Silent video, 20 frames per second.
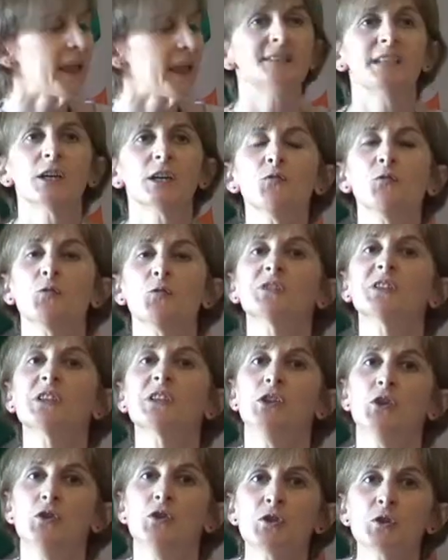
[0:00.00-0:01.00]
Therefore, the
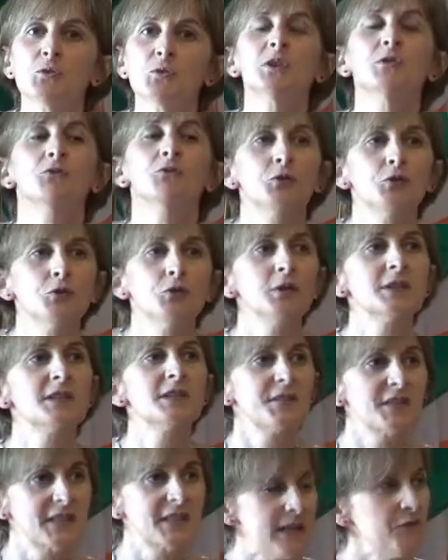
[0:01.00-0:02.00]
usual rules
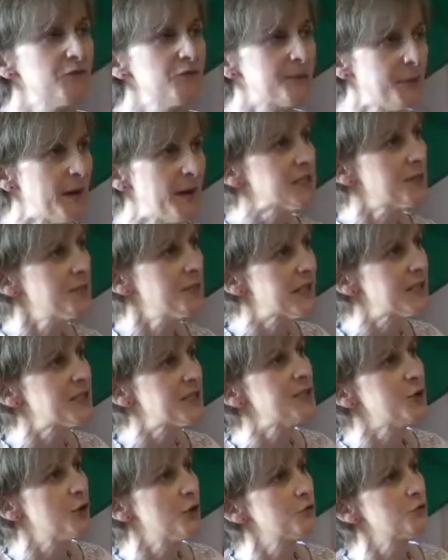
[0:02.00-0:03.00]
of state
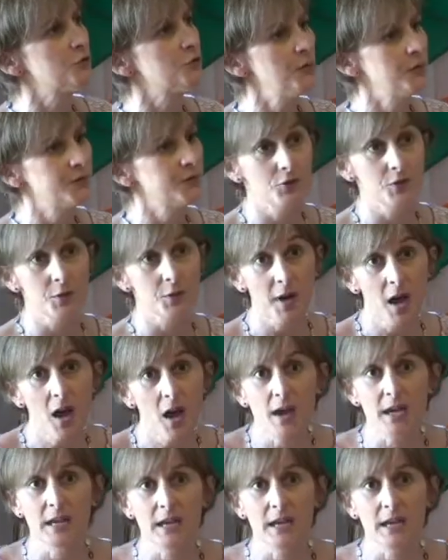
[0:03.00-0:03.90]
responsibility don't apply.